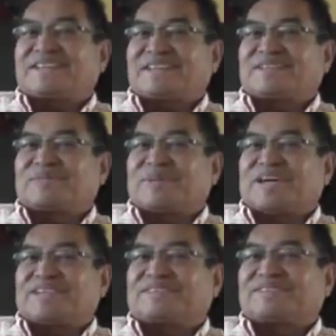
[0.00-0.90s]
It took
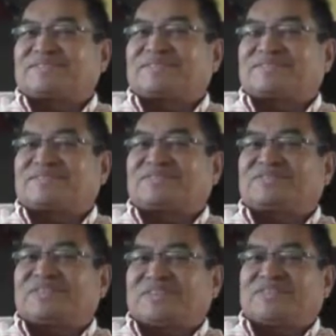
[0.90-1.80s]
about
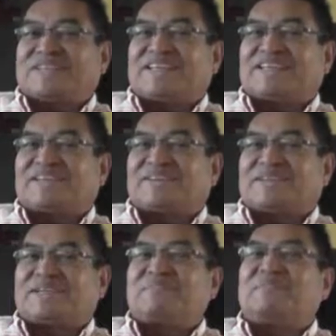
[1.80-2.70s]
15,
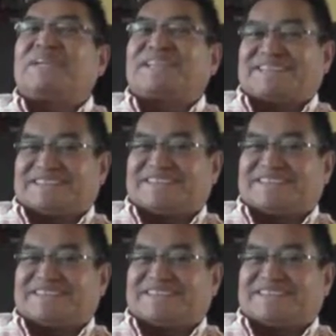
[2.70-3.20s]
20 minutes.